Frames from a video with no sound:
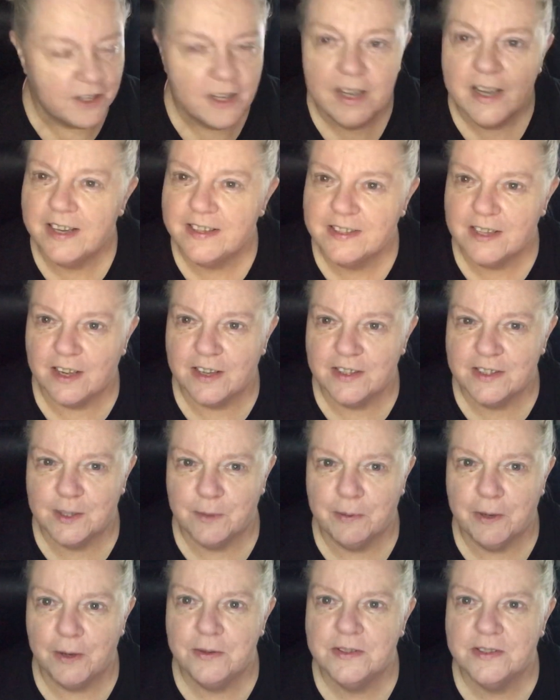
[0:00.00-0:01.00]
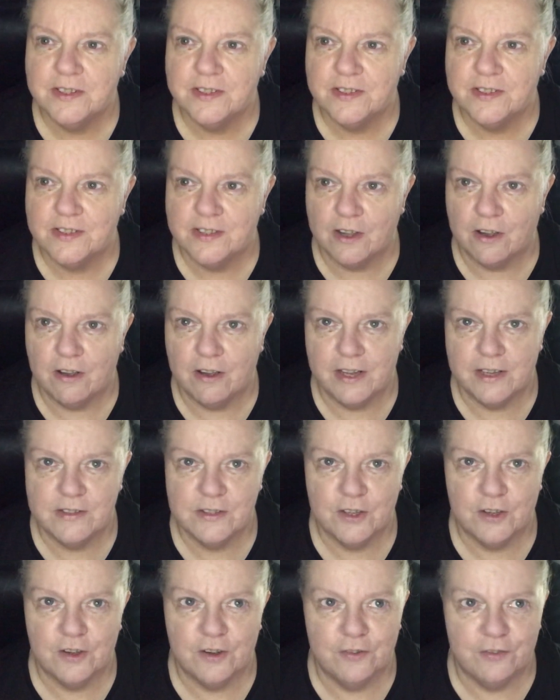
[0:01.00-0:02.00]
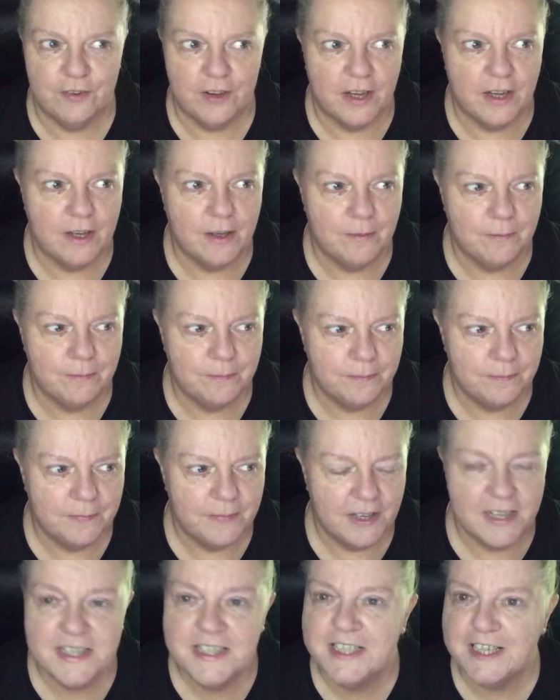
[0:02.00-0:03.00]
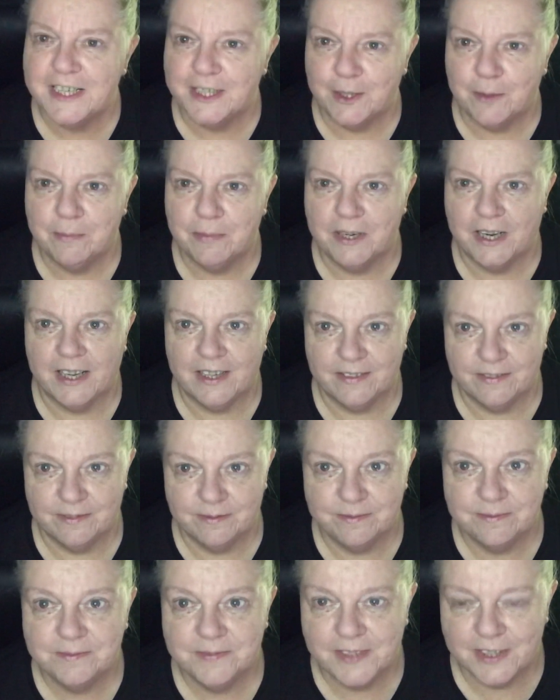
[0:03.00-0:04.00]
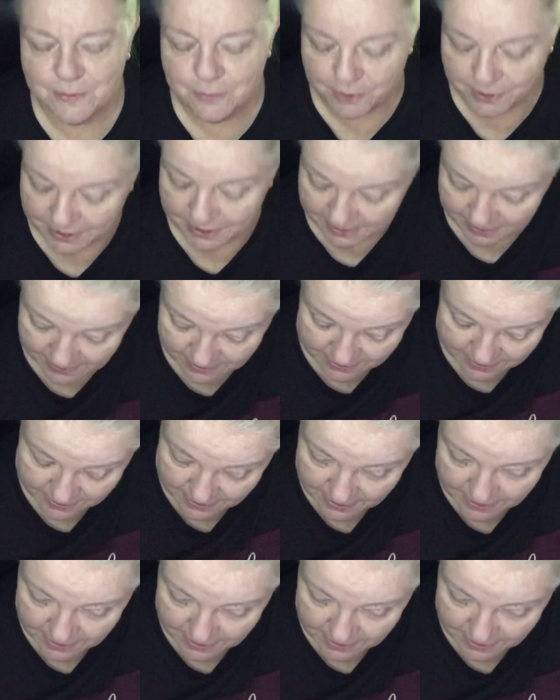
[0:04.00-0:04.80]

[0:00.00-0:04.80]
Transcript: It's, I suppose, the size of a dinner plate is what it is.